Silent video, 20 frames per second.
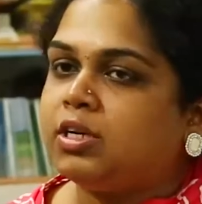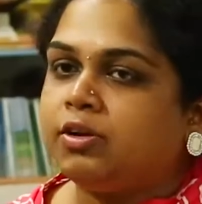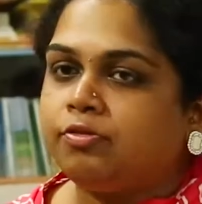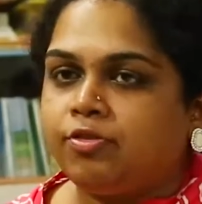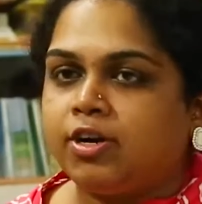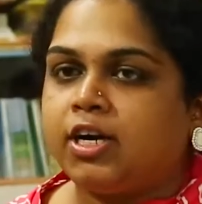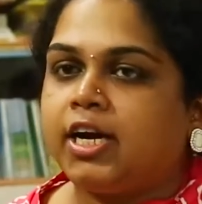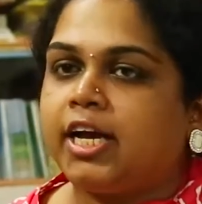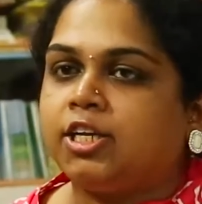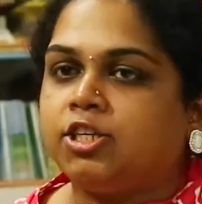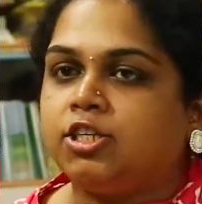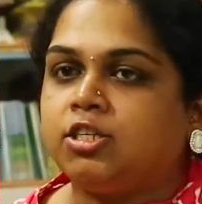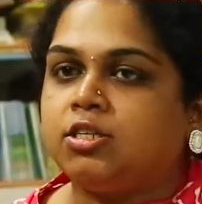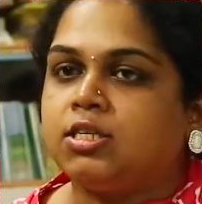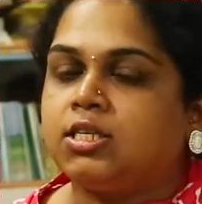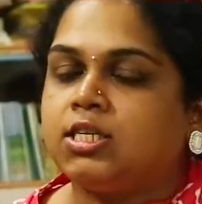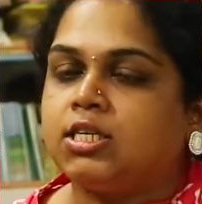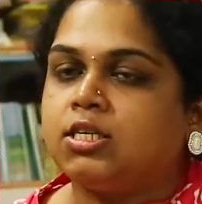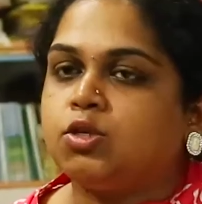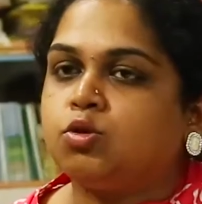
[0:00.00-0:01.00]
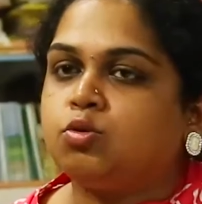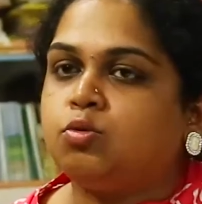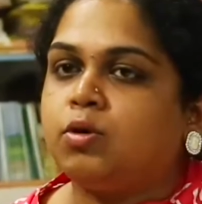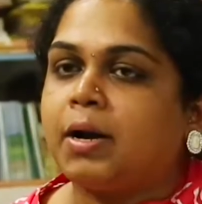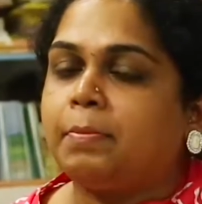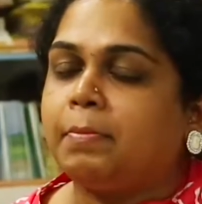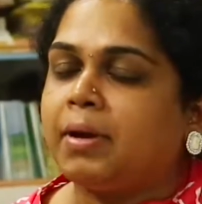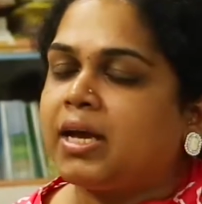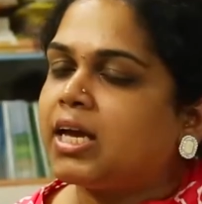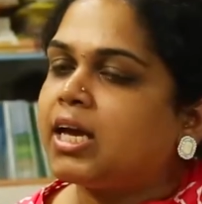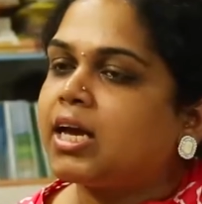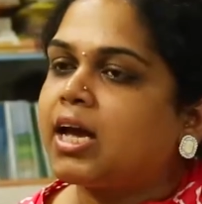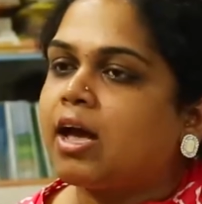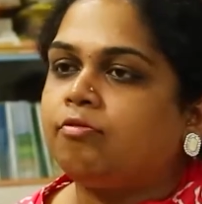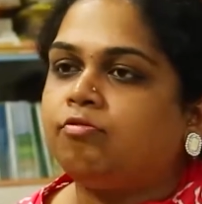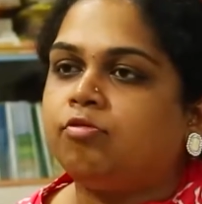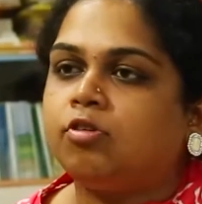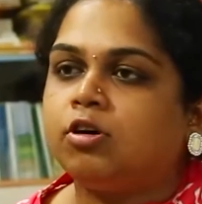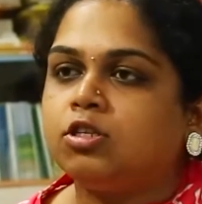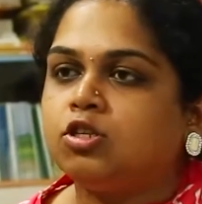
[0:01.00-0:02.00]
different agencies who are making
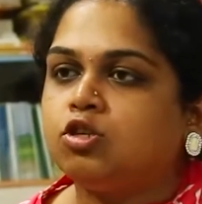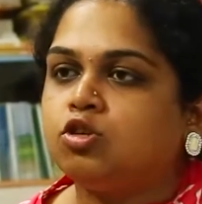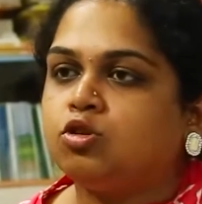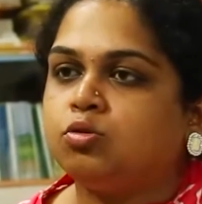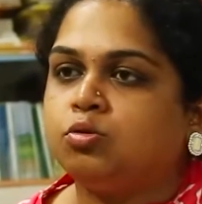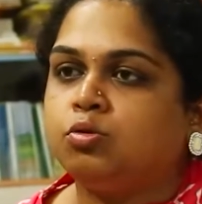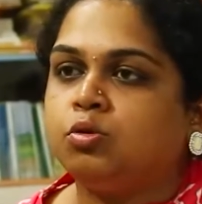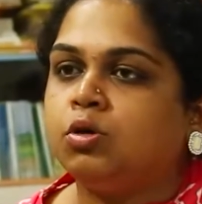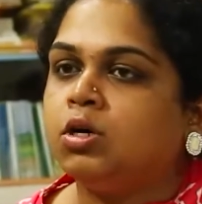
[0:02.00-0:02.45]
efforts to